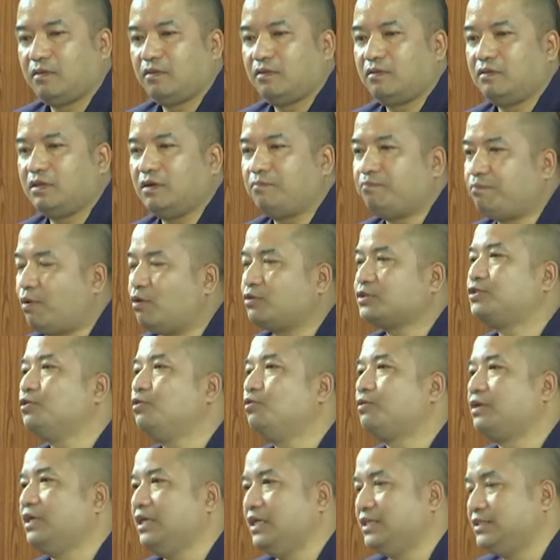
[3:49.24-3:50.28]
the
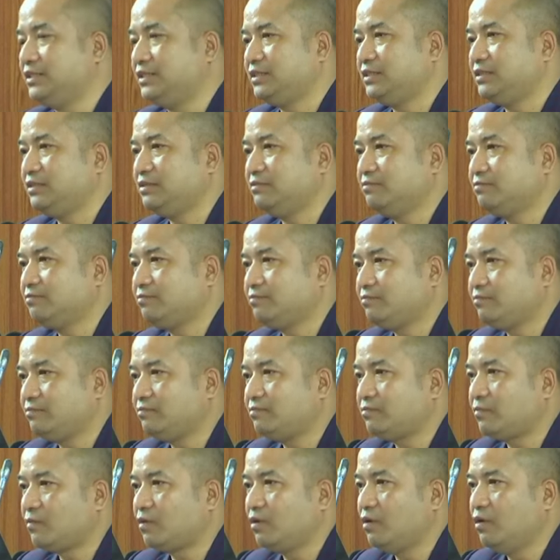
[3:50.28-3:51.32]
POCSO case,
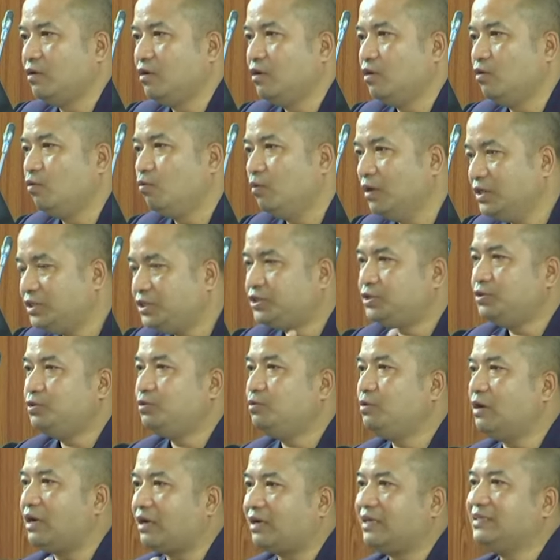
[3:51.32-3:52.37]
once
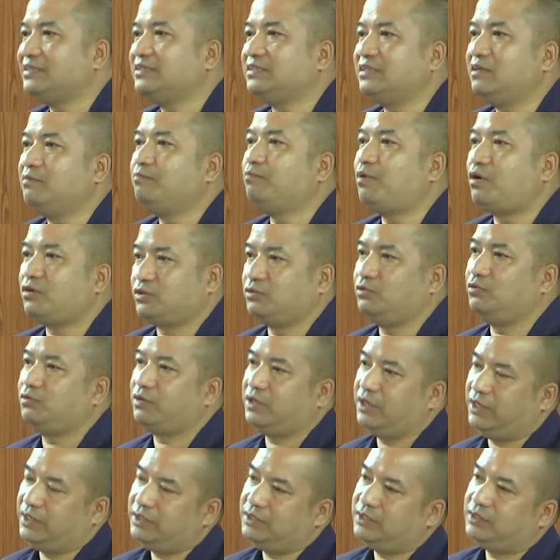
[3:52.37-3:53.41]
you arrest in POCSO
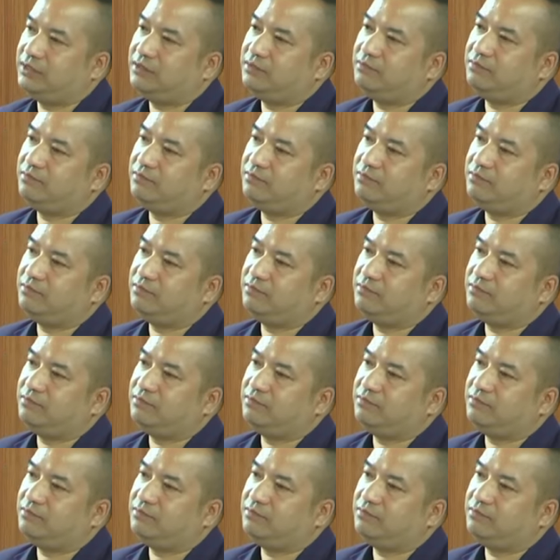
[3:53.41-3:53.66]
case,